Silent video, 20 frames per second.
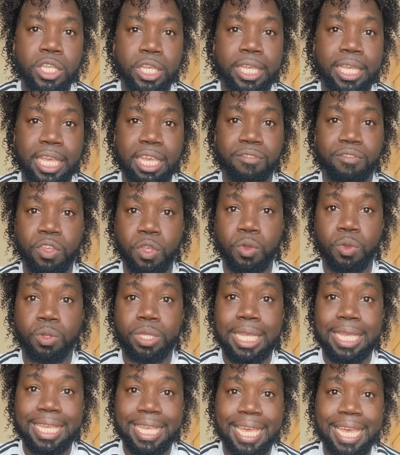to give
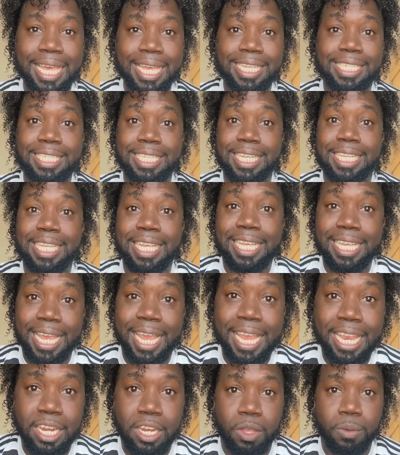you the keys to the
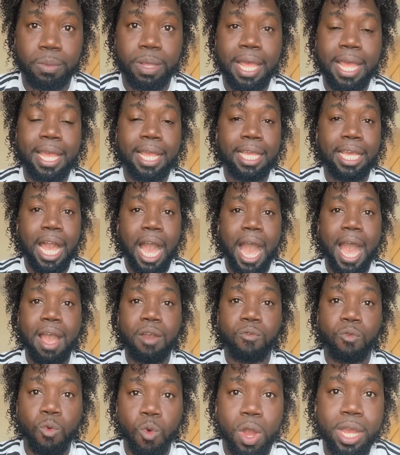kingdom.
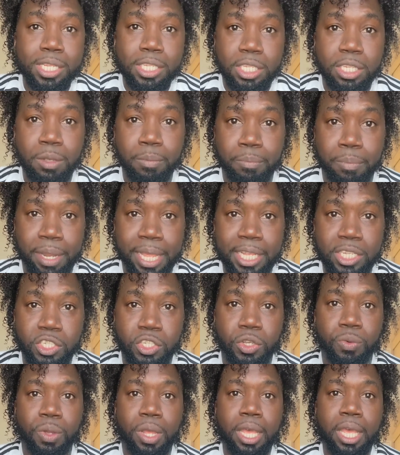God wants to
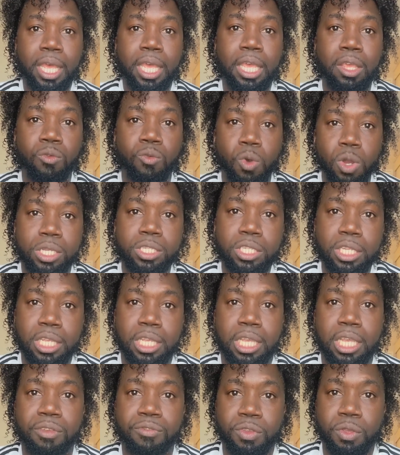bless you. He wants
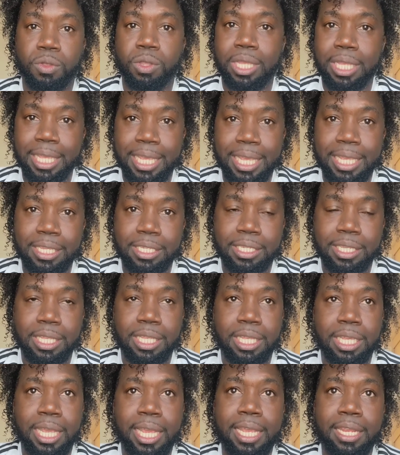to give you the keys
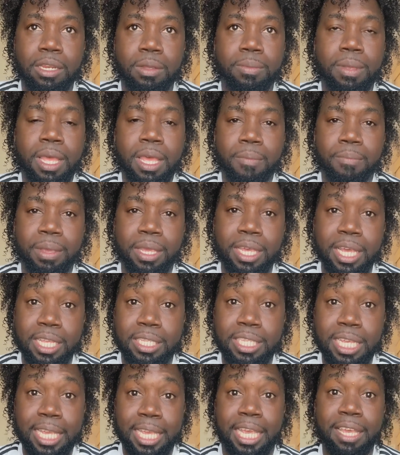to the kingdom
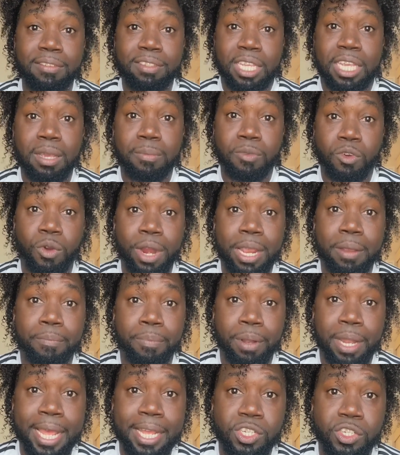because it gives him
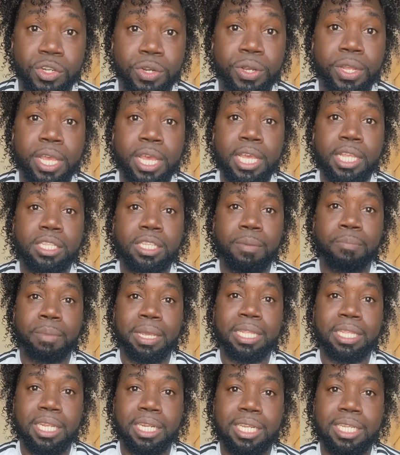great pleasure to
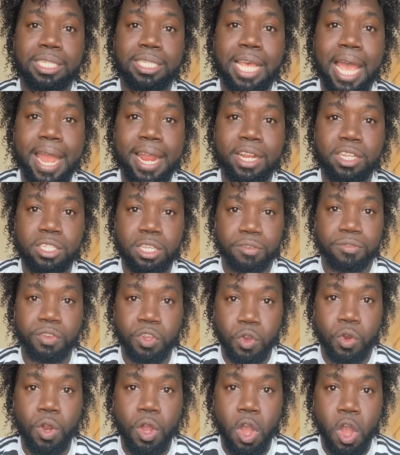meet the desires
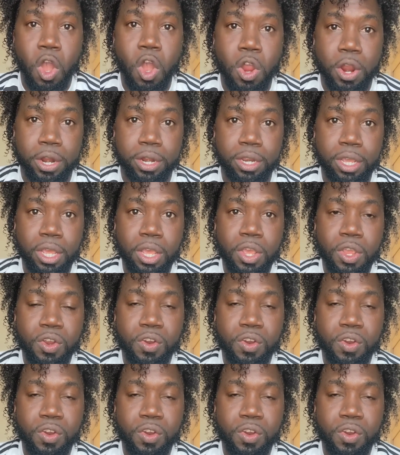of your heart,